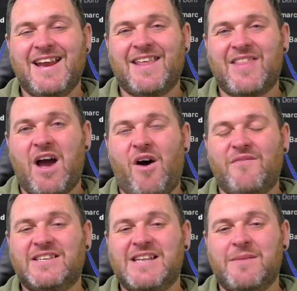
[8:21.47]
Now, that
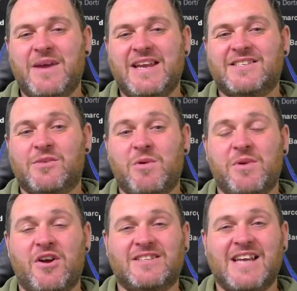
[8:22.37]
obviously means that we were
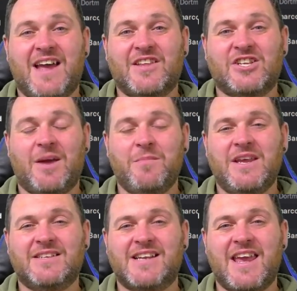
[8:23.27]
knocked out of the
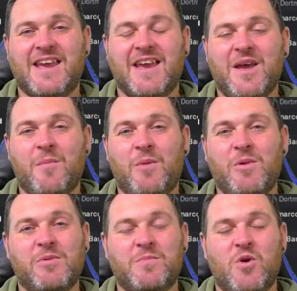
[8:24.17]
Champions League, but
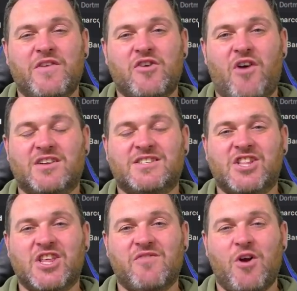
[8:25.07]
we would move across to
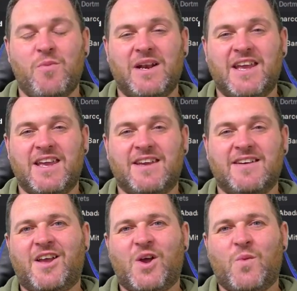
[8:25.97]
the Europa League,
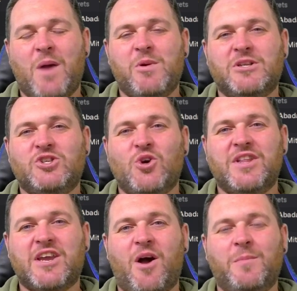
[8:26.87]
where we would join
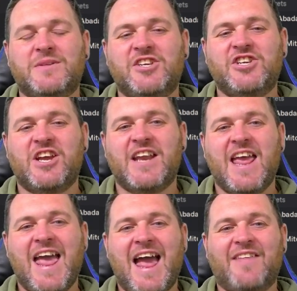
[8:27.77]
the competition
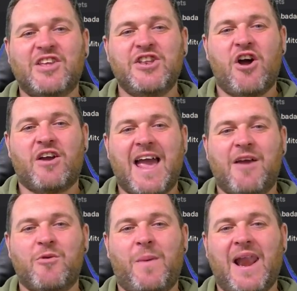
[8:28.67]
at the
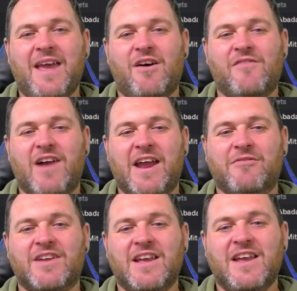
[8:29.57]
knockout playoff round.